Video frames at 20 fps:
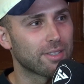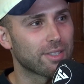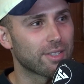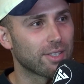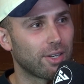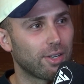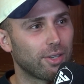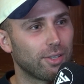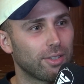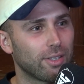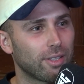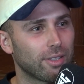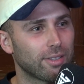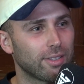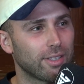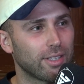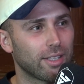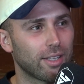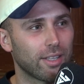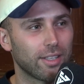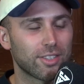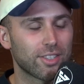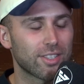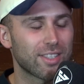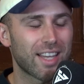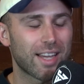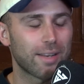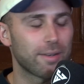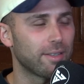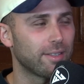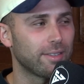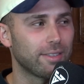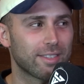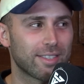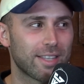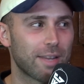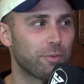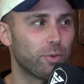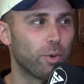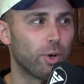so just that,
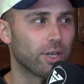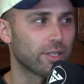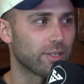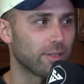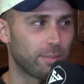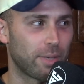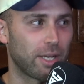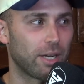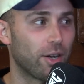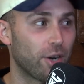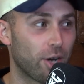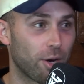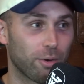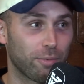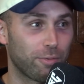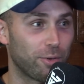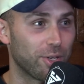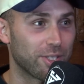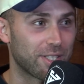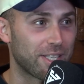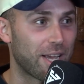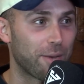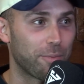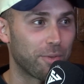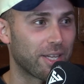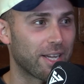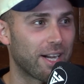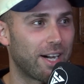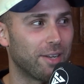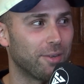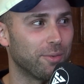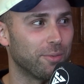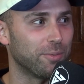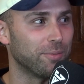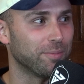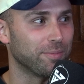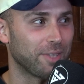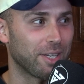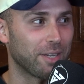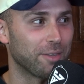it's never worked. I mean, I know it firsthand with
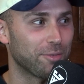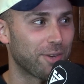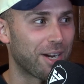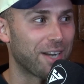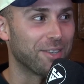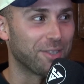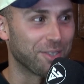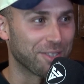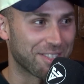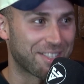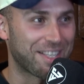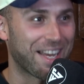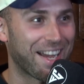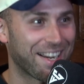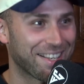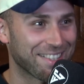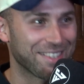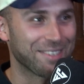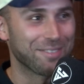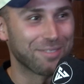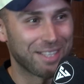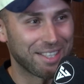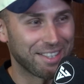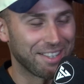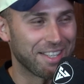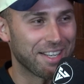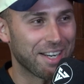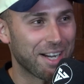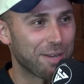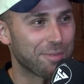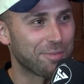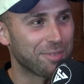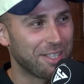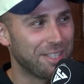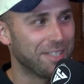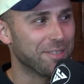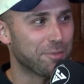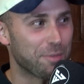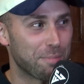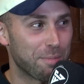Carlton. You know, yeah. Ratten got sacked, funnily enough,
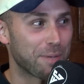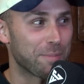for